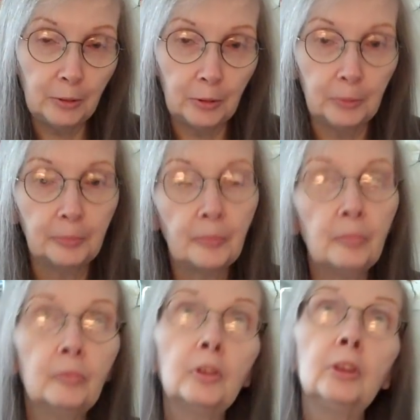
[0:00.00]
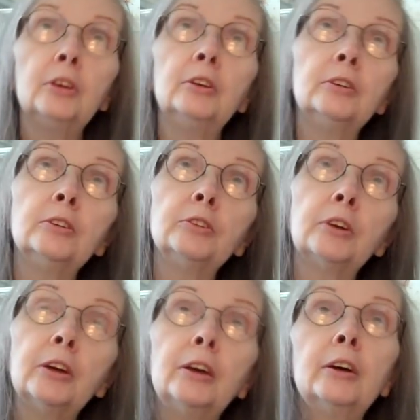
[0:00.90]
for is
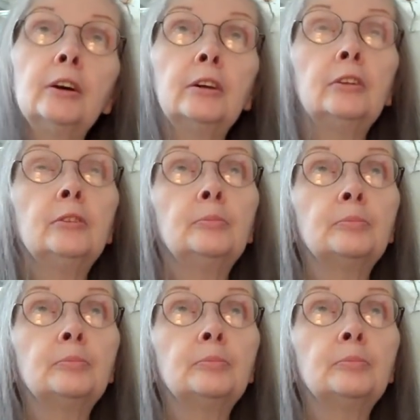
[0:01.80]
I had